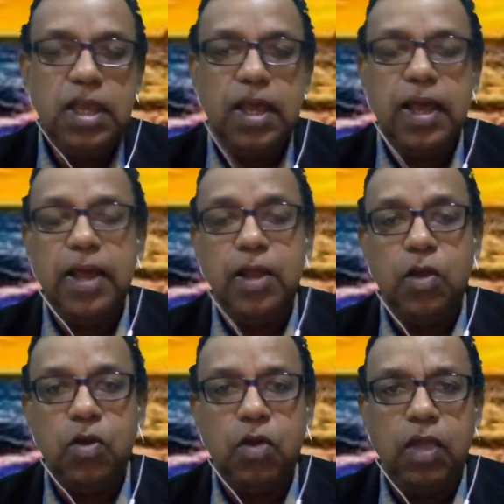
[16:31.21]
Uh, you
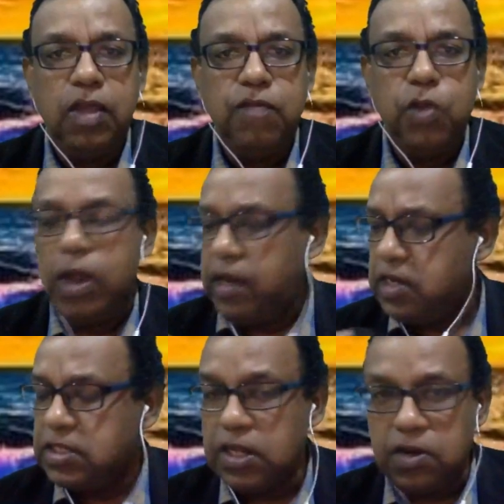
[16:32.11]
know, if you are
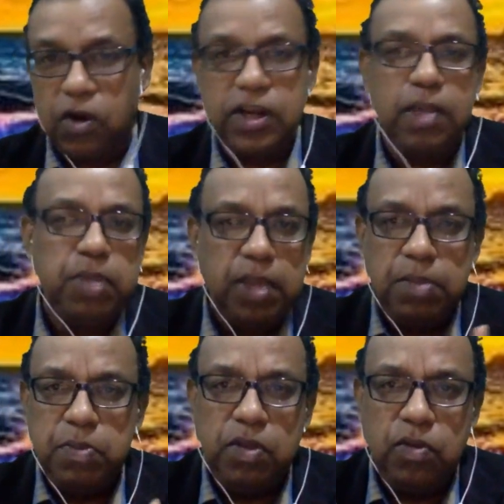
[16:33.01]
interested, contact me and
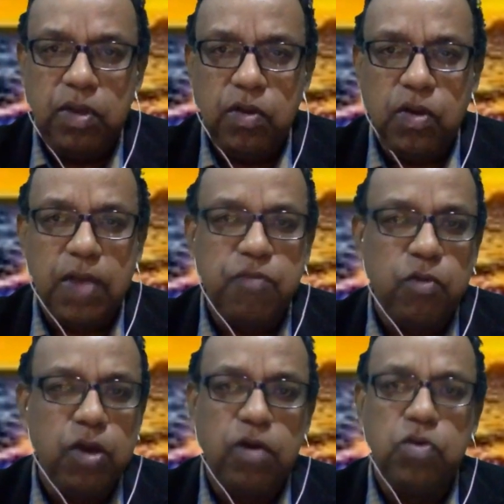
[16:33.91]
maybe you know come for
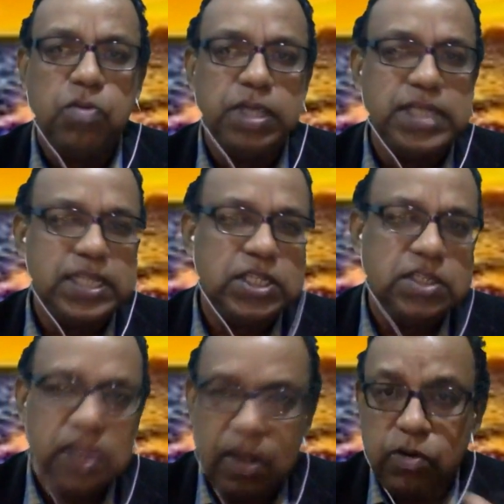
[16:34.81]
one or two my
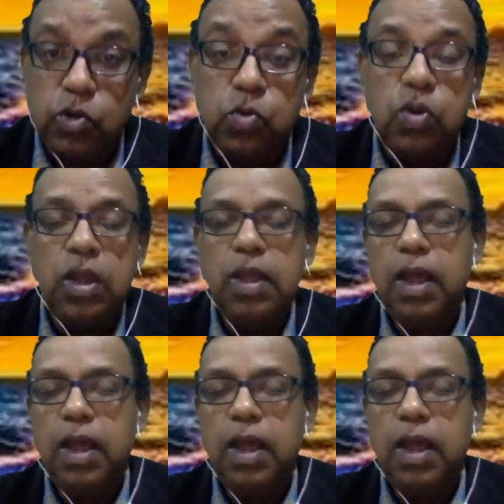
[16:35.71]
sessions that I do.